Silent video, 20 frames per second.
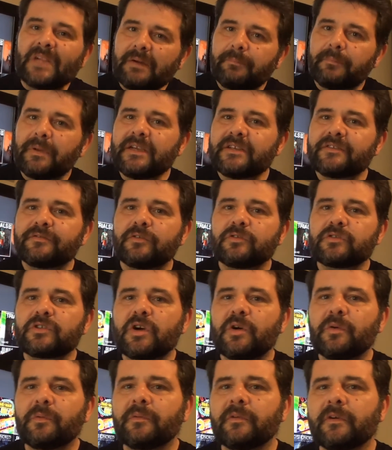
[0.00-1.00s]
P S four's
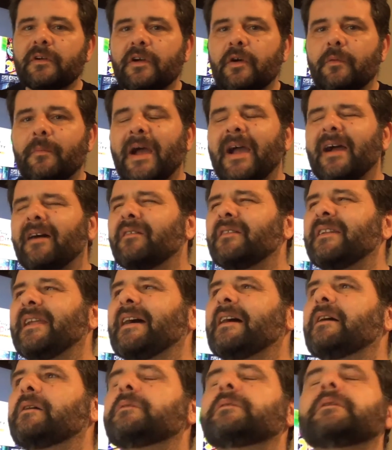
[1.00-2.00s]
come, come out
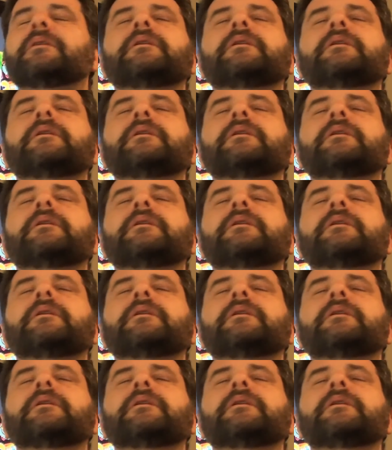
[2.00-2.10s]
now.